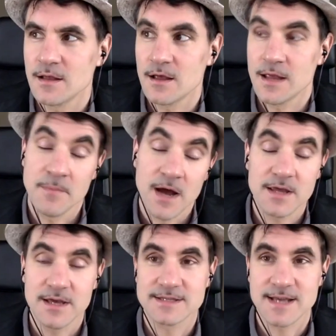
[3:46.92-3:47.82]
in my
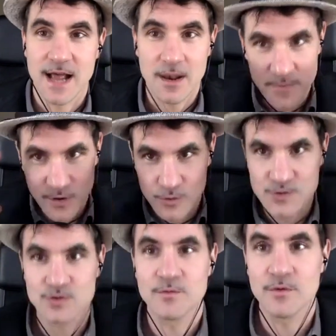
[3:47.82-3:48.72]
case, help me
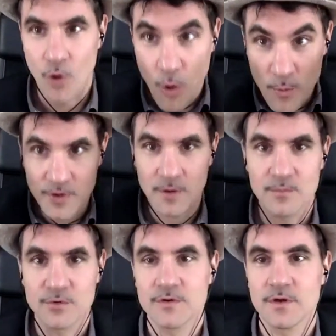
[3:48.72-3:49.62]
also open up
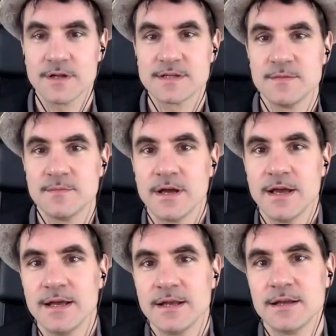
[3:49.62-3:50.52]
more thoughts in my
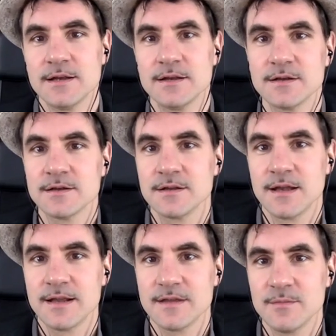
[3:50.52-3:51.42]
head and
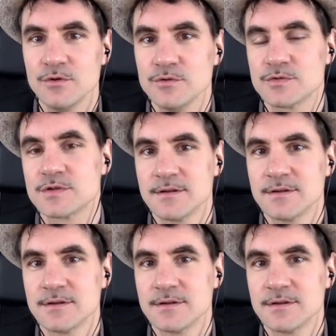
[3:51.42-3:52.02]
let them loose.